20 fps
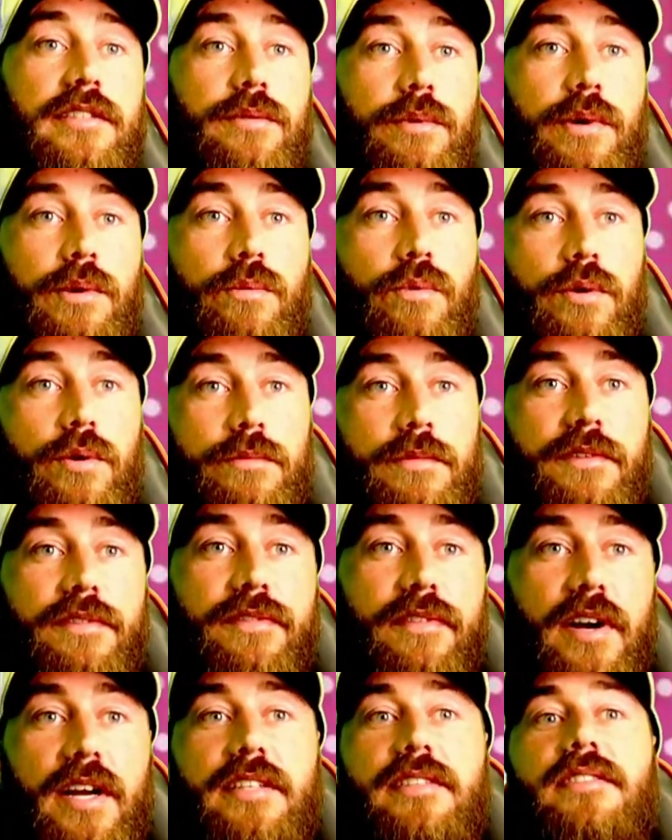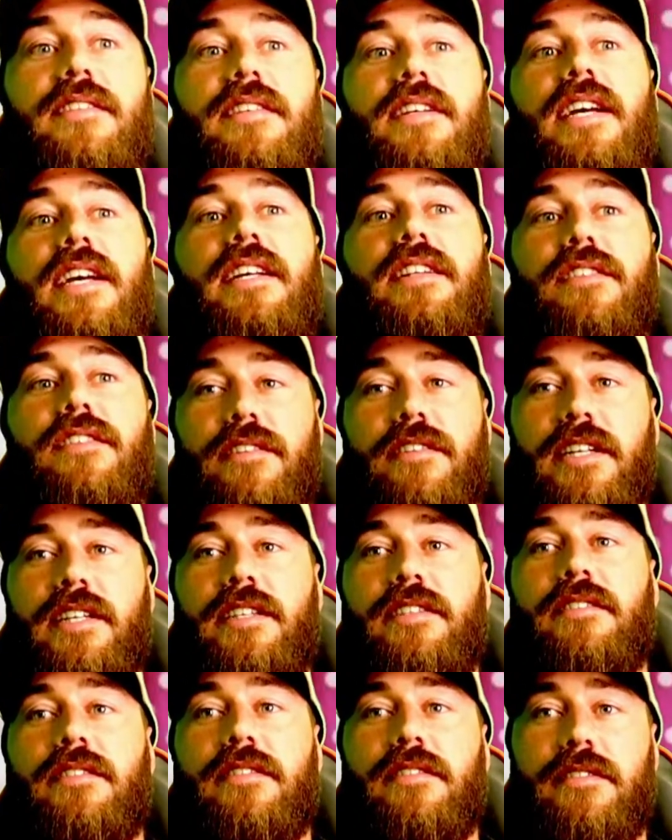we warm the fronts and the
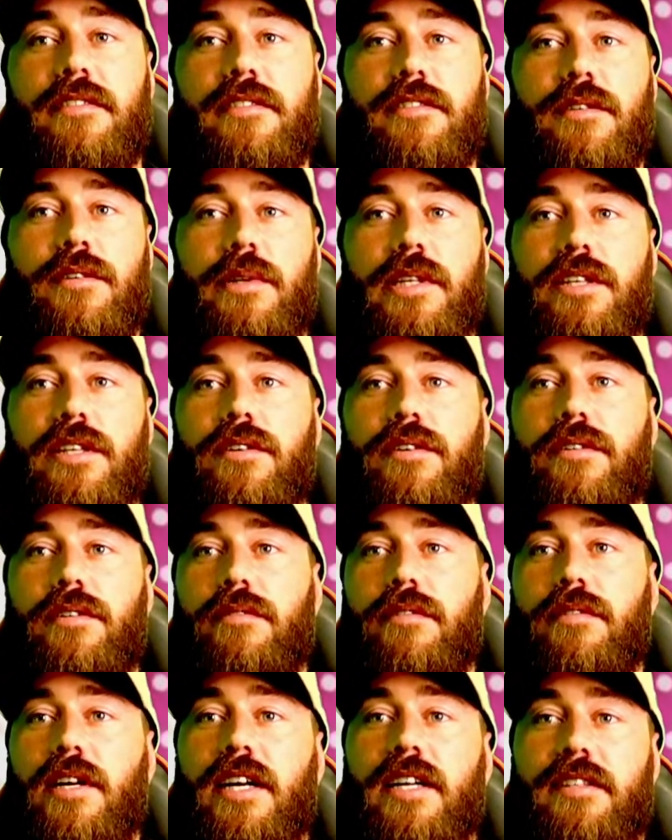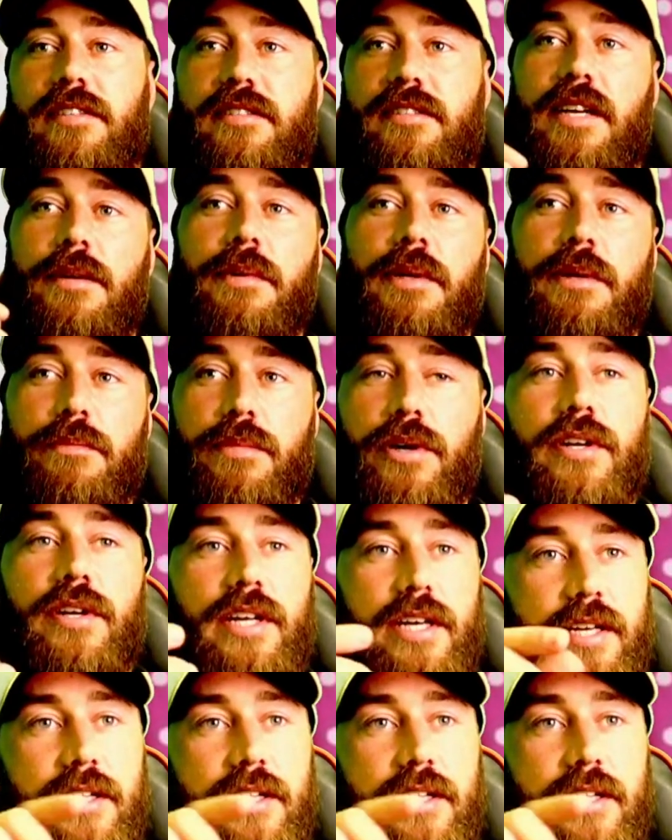rears. So we do a semi burnout.